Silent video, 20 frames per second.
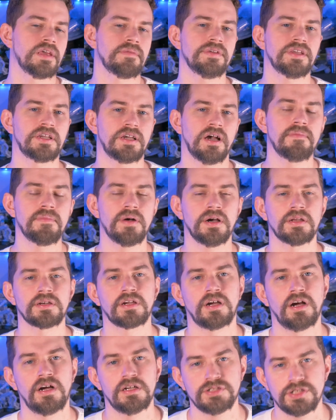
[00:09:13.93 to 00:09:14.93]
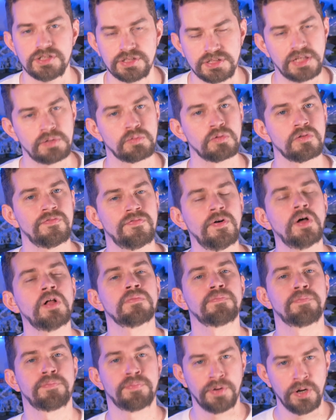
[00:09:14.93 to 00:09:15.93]
they become unconscious, they will
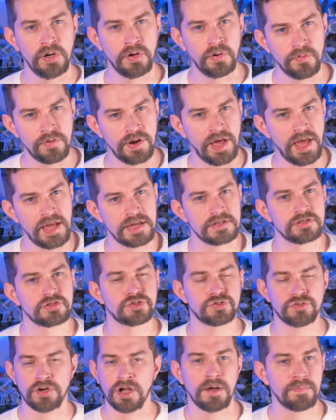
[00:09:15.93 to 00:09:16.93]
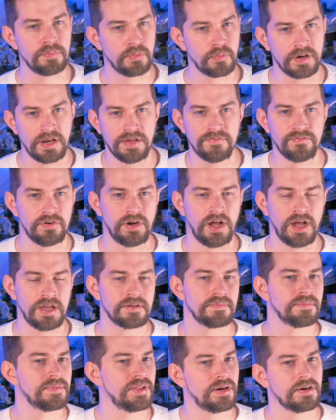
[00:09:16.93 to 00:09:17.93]
fall prone and drop whatever
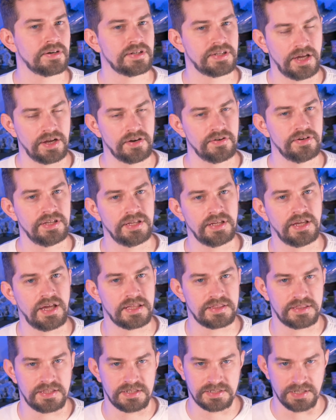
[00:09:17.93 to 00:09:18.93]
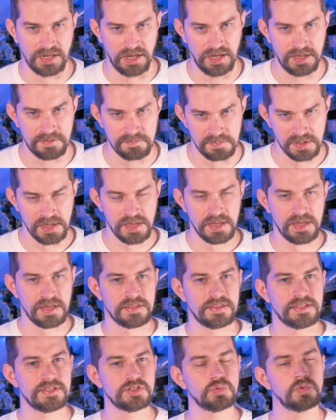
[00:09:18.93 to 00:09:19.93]
item they are carrying at the time.
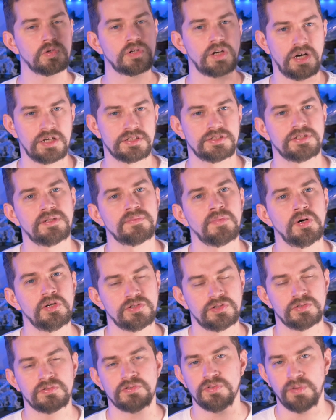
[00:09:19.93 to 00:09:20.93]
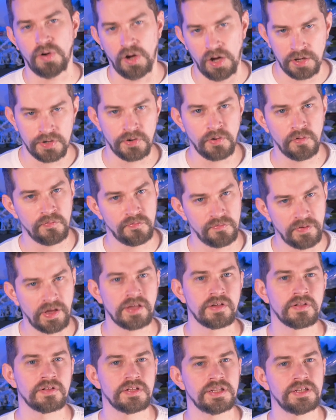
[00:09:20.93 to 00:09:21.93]
This will cause them also to
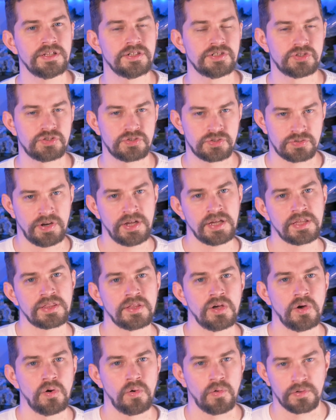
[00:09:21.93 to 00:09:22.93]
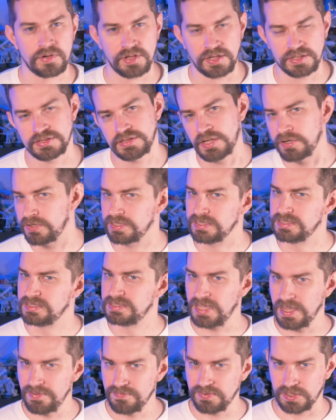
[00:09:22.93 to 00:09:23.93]
auto-fail any strength or dexterity
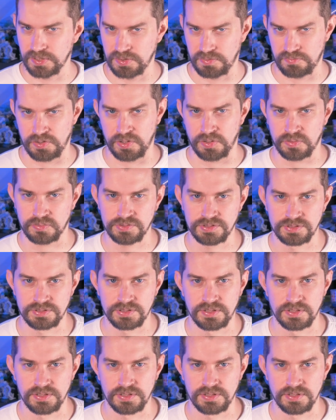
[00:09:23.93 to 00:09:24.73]
saving throws.